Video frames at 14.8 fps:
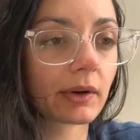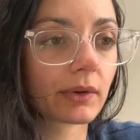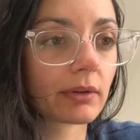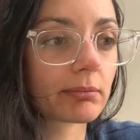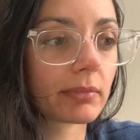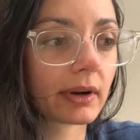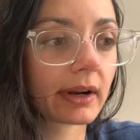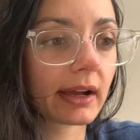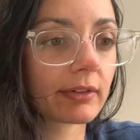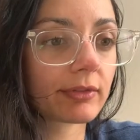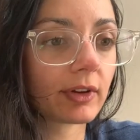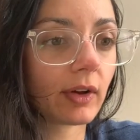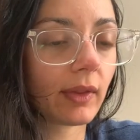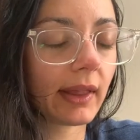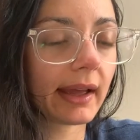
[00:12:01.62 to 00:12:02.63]
Greenberg. I
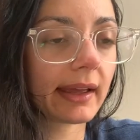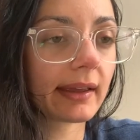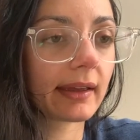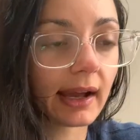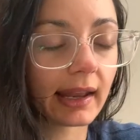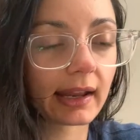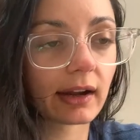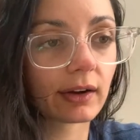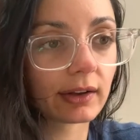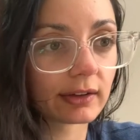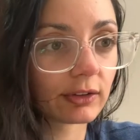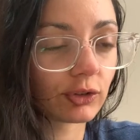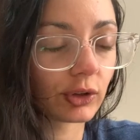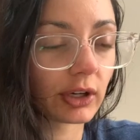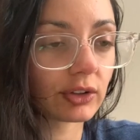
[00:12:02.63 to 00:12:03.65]
feel like I like her
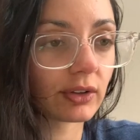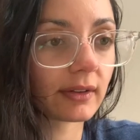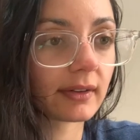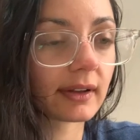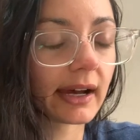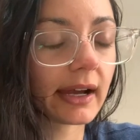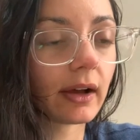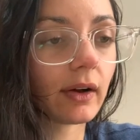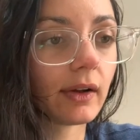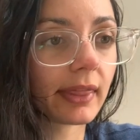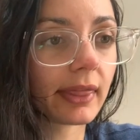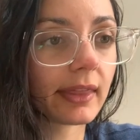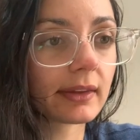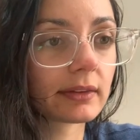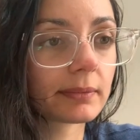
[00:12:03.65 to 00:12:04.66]
illustration style.
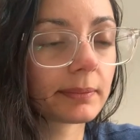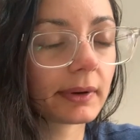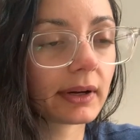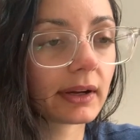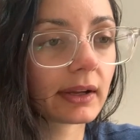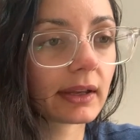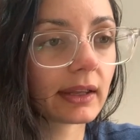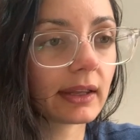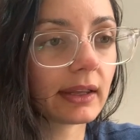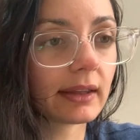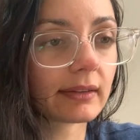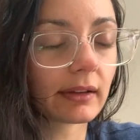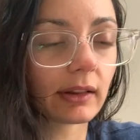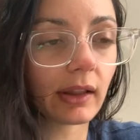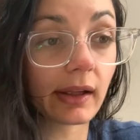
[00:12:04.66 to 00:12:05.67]
This book
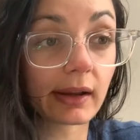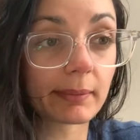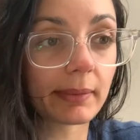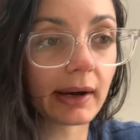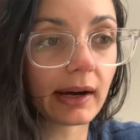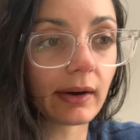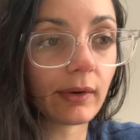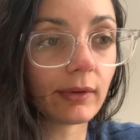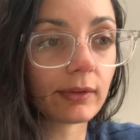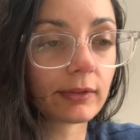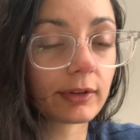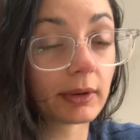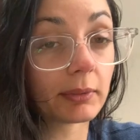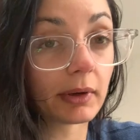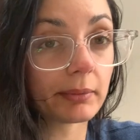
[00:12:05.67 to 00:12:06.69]
is a lot about
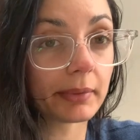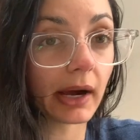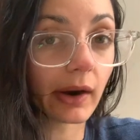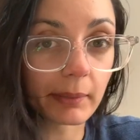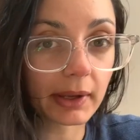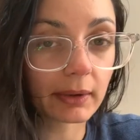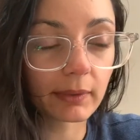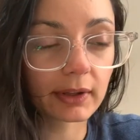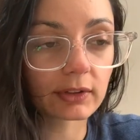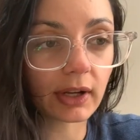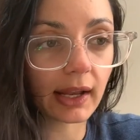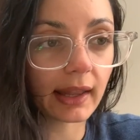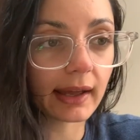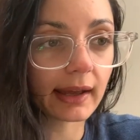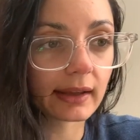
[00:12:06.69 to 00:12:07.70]
female empowerment, which I
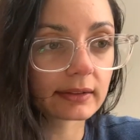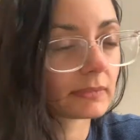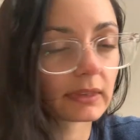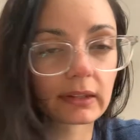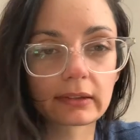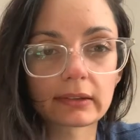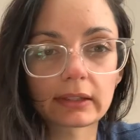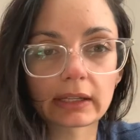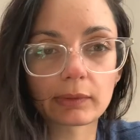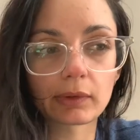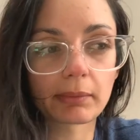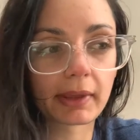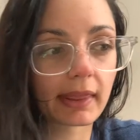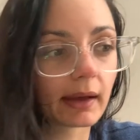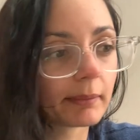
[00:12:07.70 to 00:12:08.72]
liked. Didn't stick with
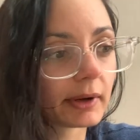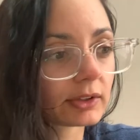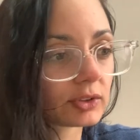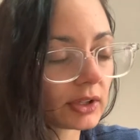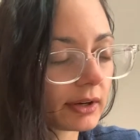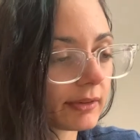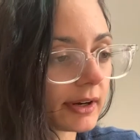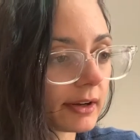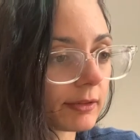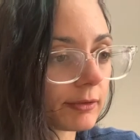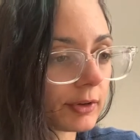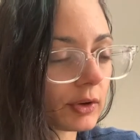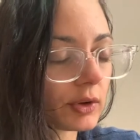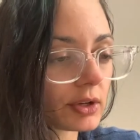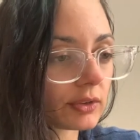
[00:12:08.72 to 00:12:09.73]
me that much, and I read it a
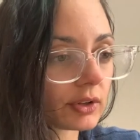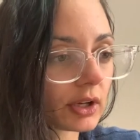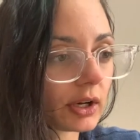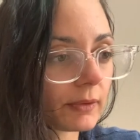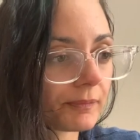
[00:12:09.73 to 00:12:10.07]
few years ago.